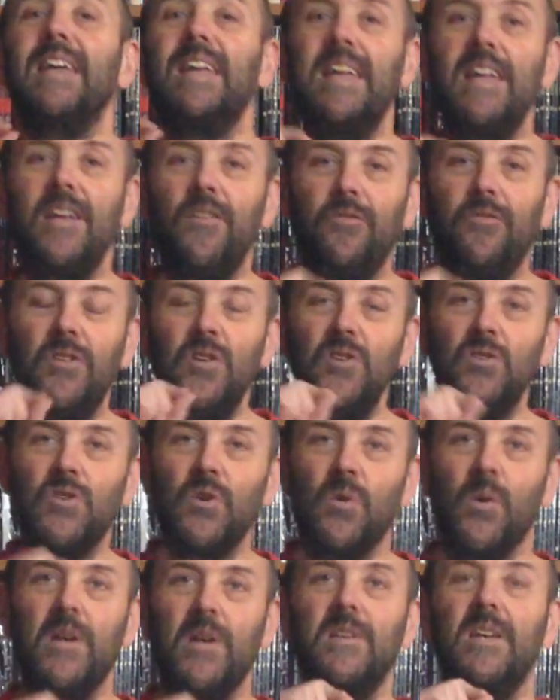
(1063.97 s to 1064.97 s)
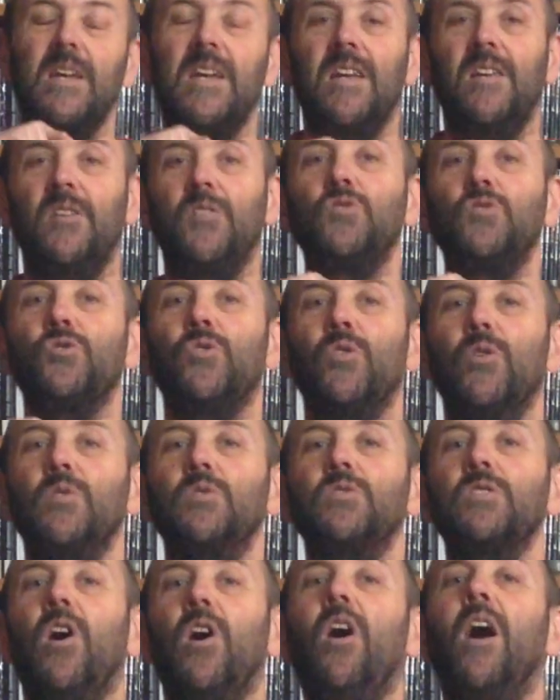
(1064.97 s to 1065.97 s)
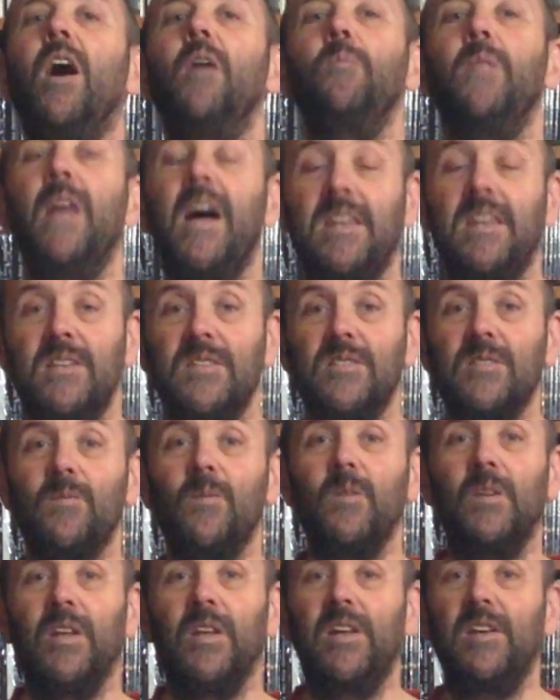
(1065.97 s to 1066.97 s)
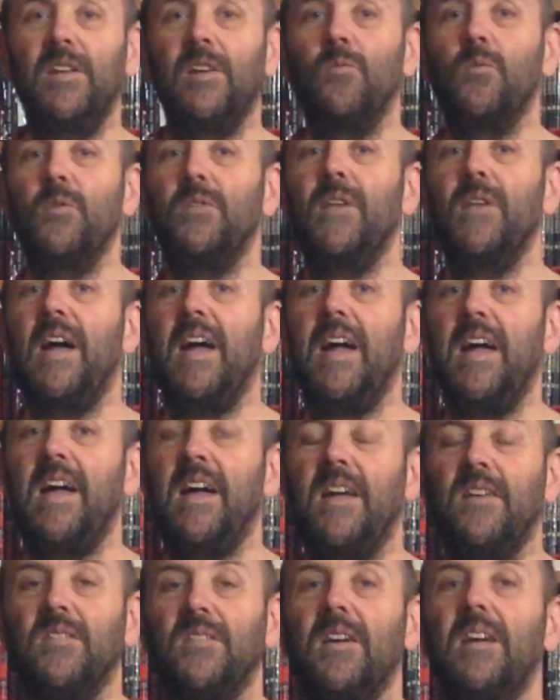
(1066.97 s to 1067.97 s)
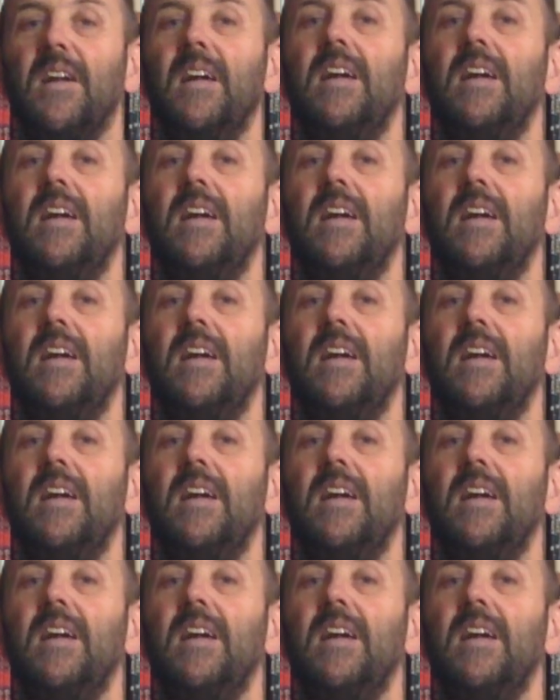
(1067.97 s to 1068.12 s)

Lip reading: if you do it in a true time, that is, leading with the hand.